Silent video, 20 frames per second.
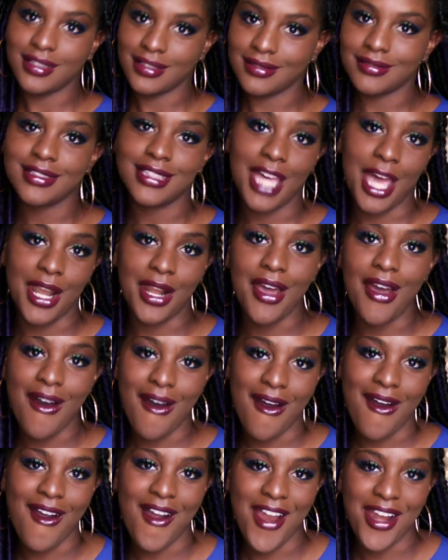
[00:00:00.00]
kind of
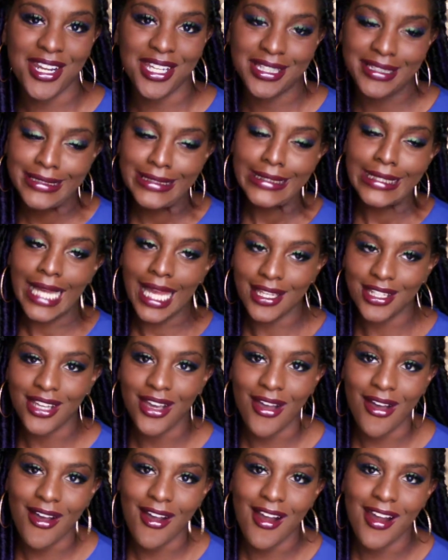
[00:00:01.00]
hard,
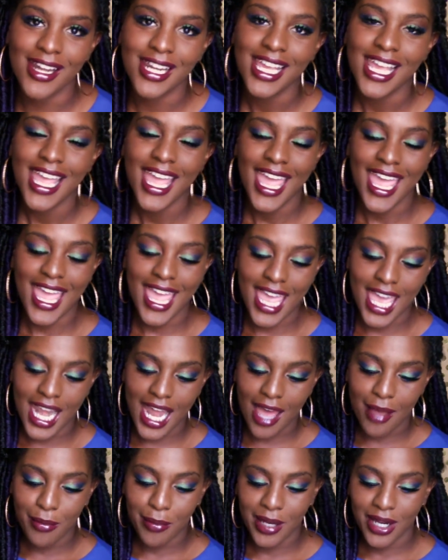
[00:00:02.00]
and
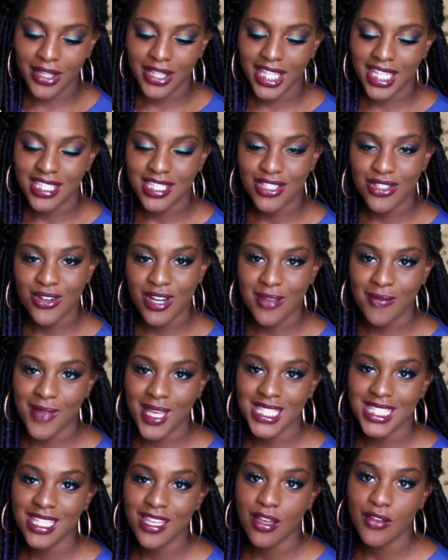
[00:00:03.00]
I barely get to treat
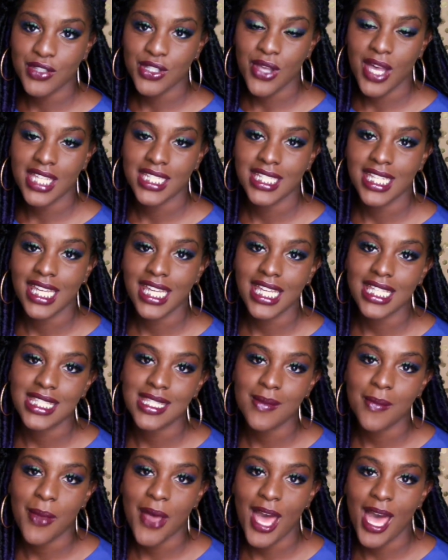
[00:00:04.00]
myself, so I did get to
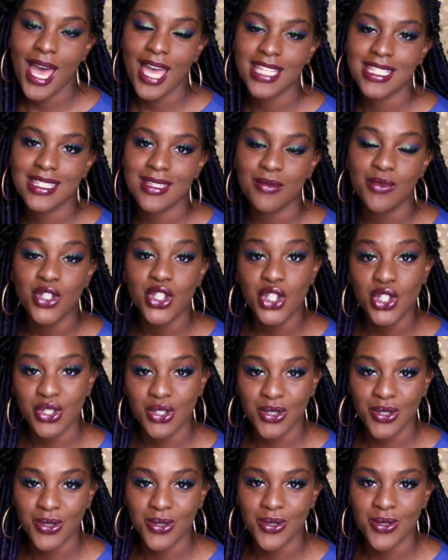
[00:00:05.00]
buy some
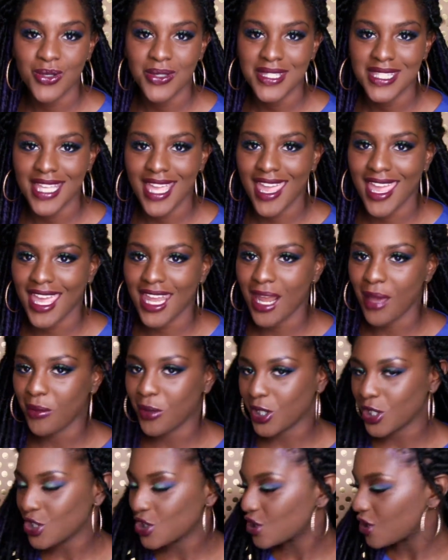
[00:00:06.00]
shoes, and I'm
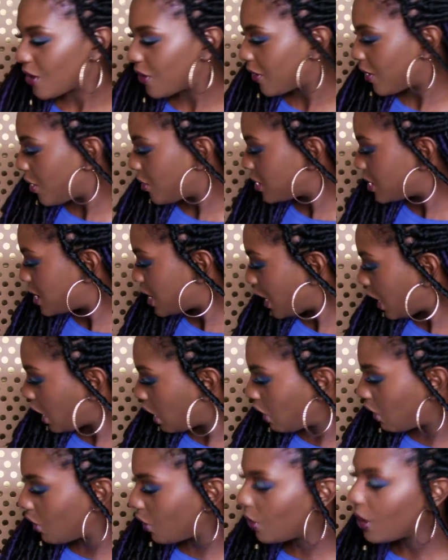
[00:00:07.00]
going to show those to
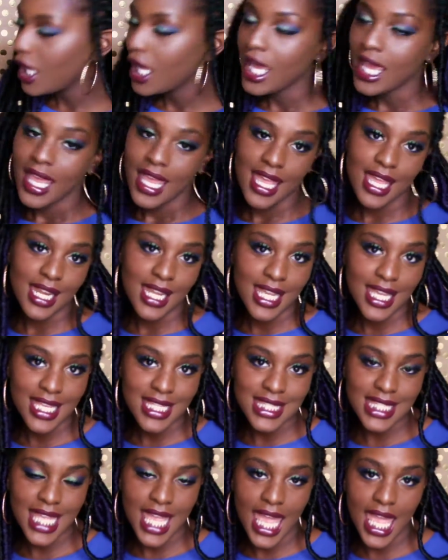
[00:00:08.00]
you. It
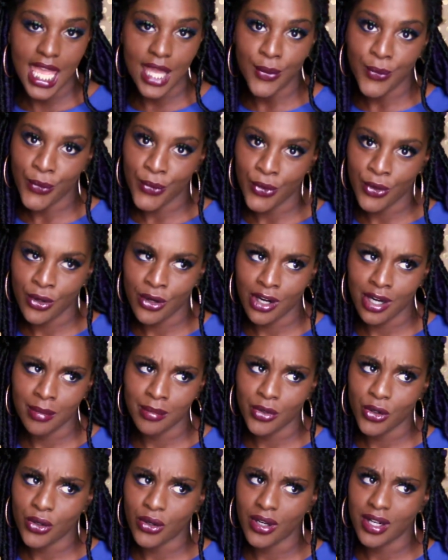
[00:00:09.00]
is getting warm,
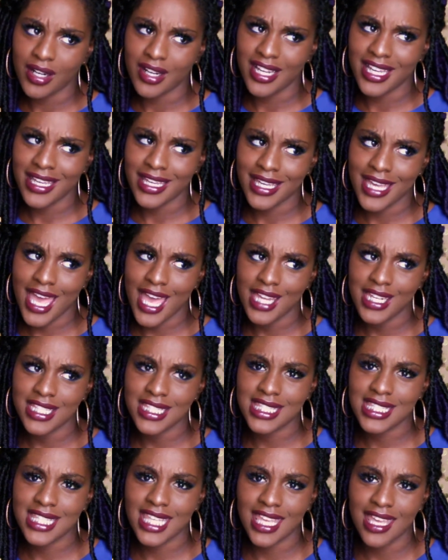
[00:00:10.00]
or it kind of
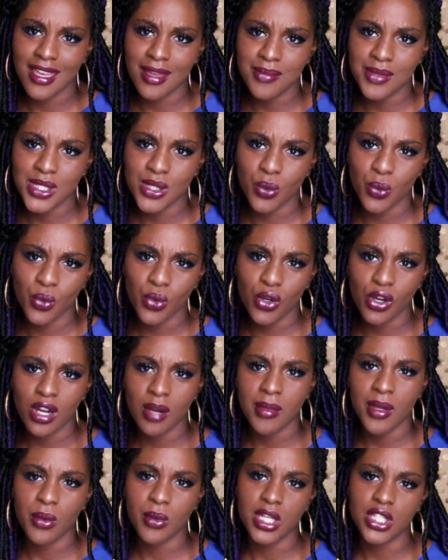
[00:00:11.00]
skipped warm
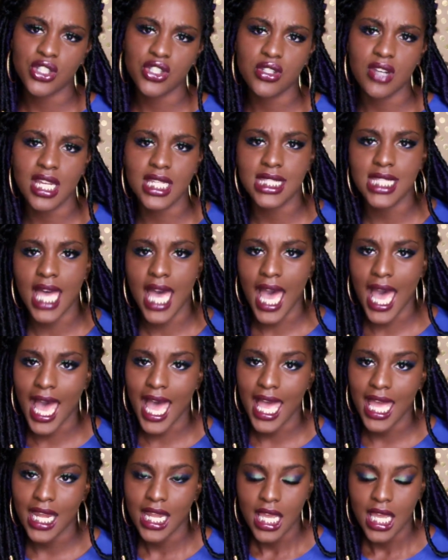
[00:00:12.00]
and went straight to hot.